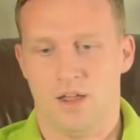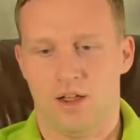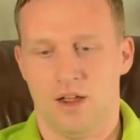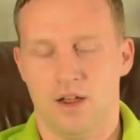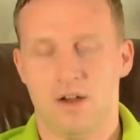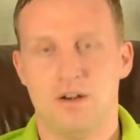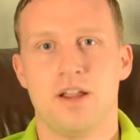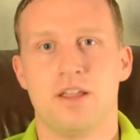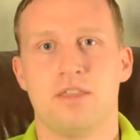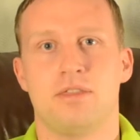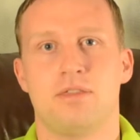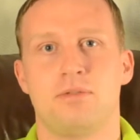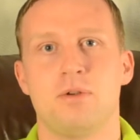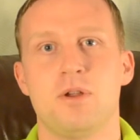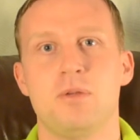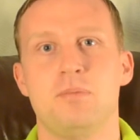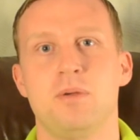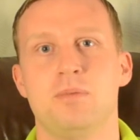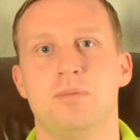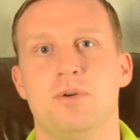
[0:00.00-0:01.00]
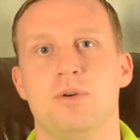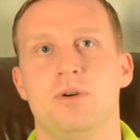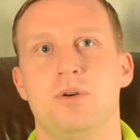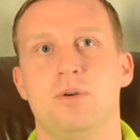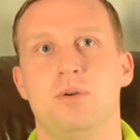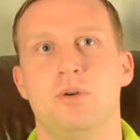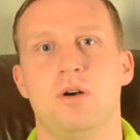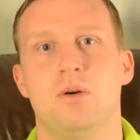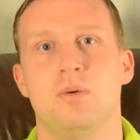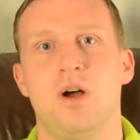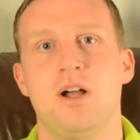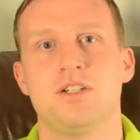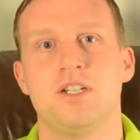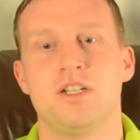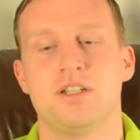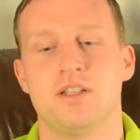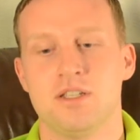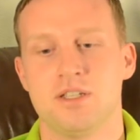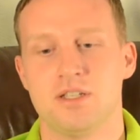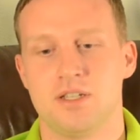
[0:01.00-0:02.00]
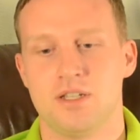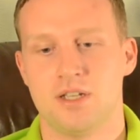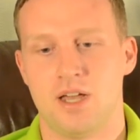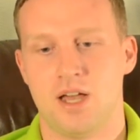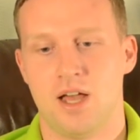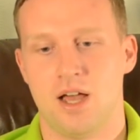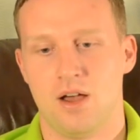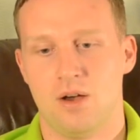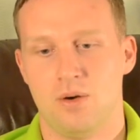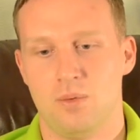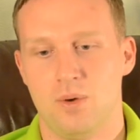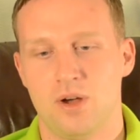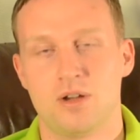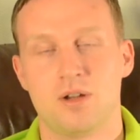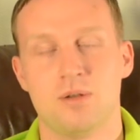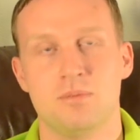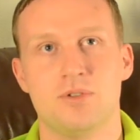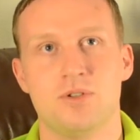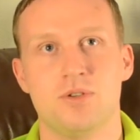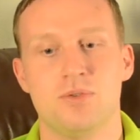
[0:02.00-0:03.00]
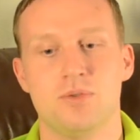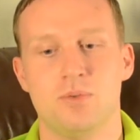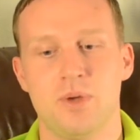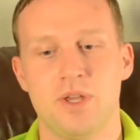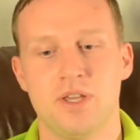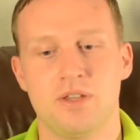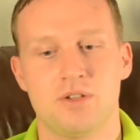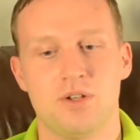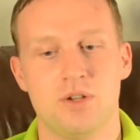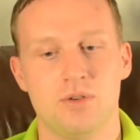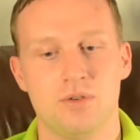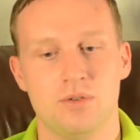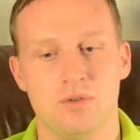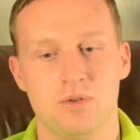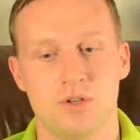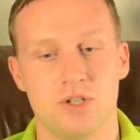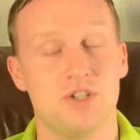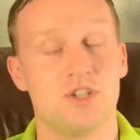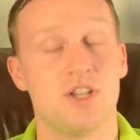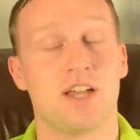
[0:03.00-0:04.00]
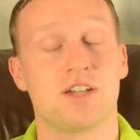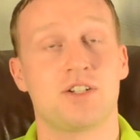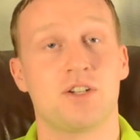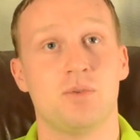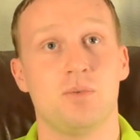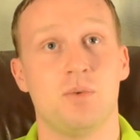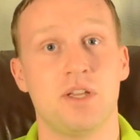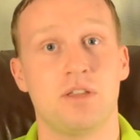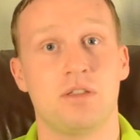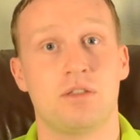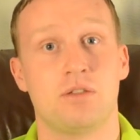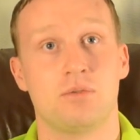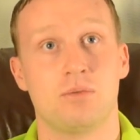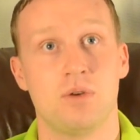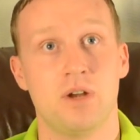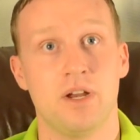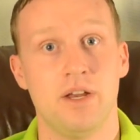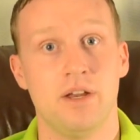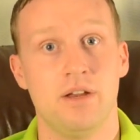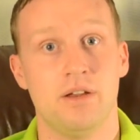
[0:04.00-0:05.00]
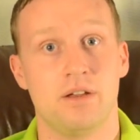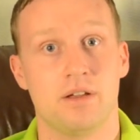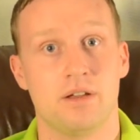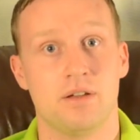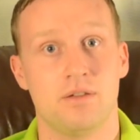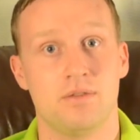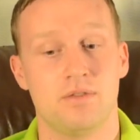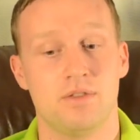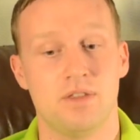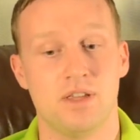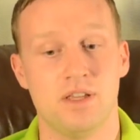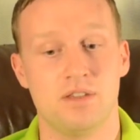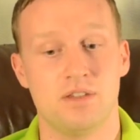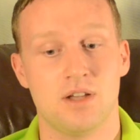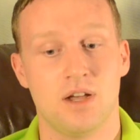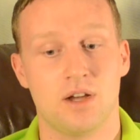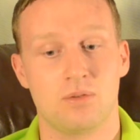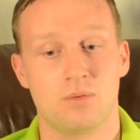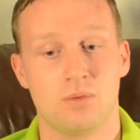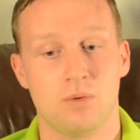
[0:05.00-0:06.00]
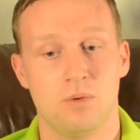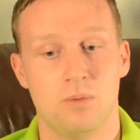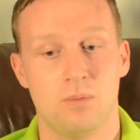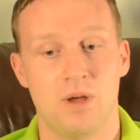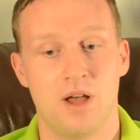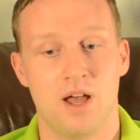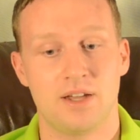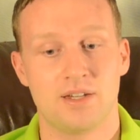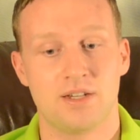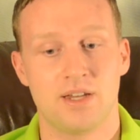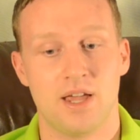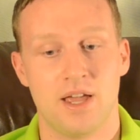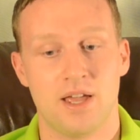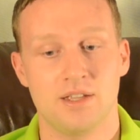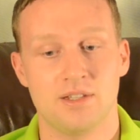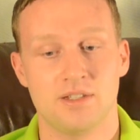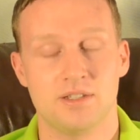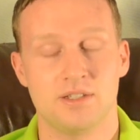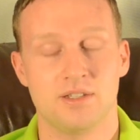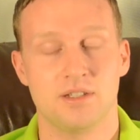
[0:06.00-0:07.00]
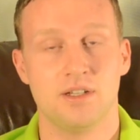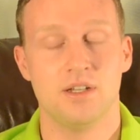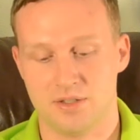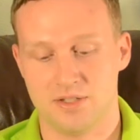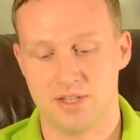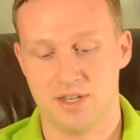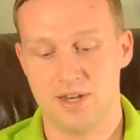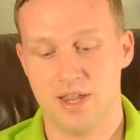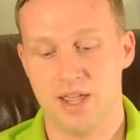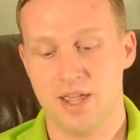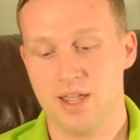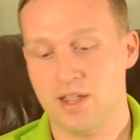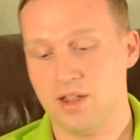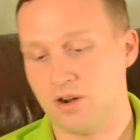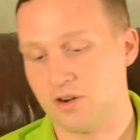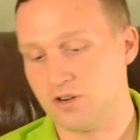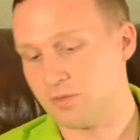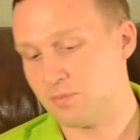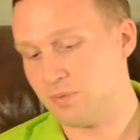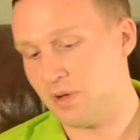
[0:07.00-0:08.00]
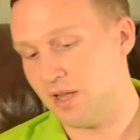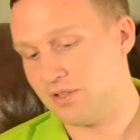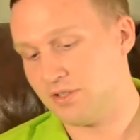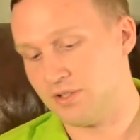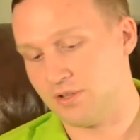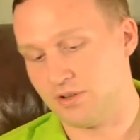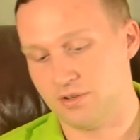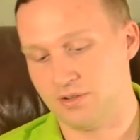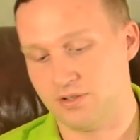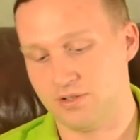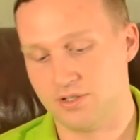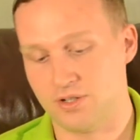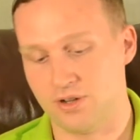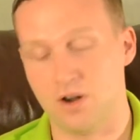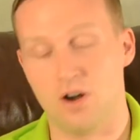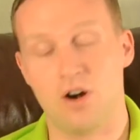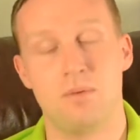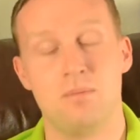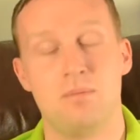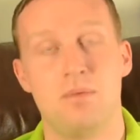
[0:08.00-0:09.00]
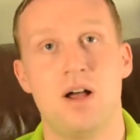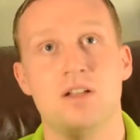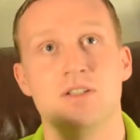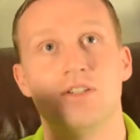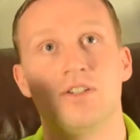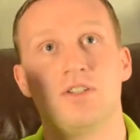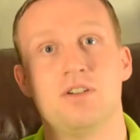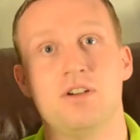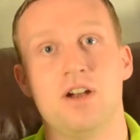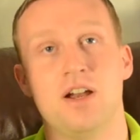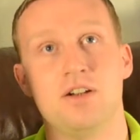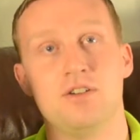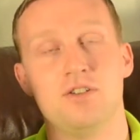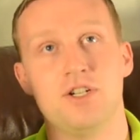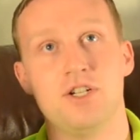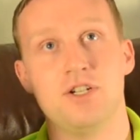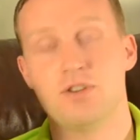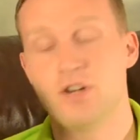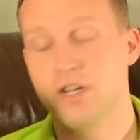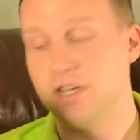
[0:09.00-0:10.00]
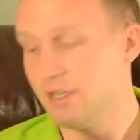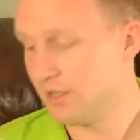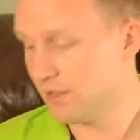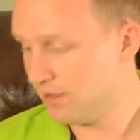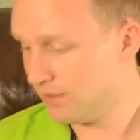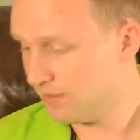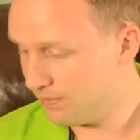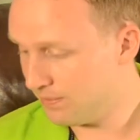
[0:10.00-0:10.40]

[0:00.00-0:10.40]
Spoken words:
All right, 3 people who are watching this, welcome to week 2, which is actually week 3 of the Tuck Rule podcast. Today, our sponsors are Monster Energy Drink